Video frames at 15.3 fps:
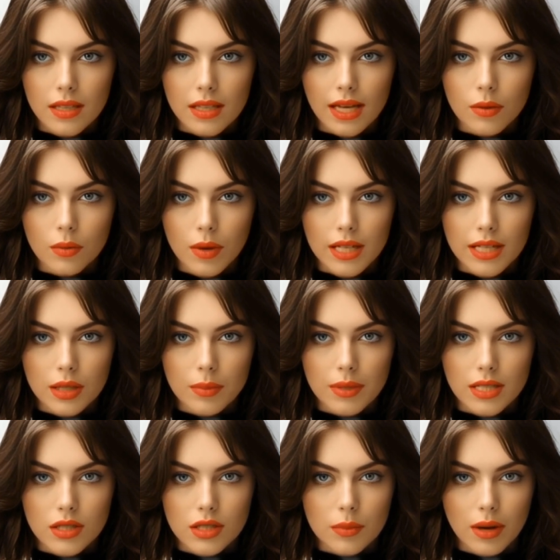Get ready to
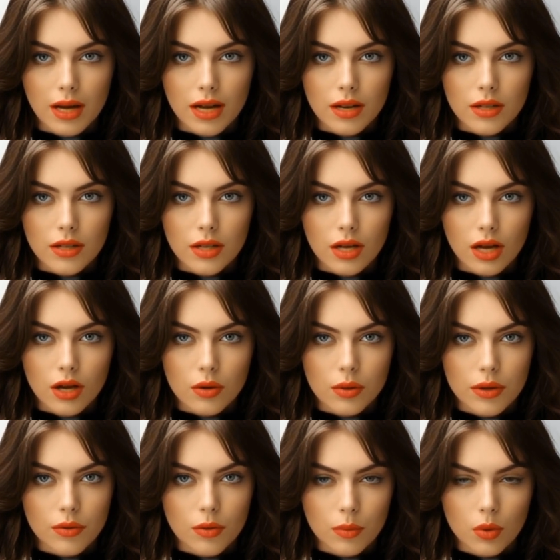be inspired and
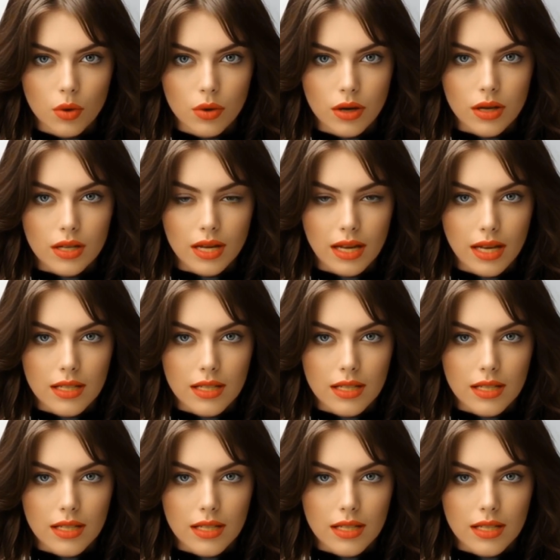hungry for more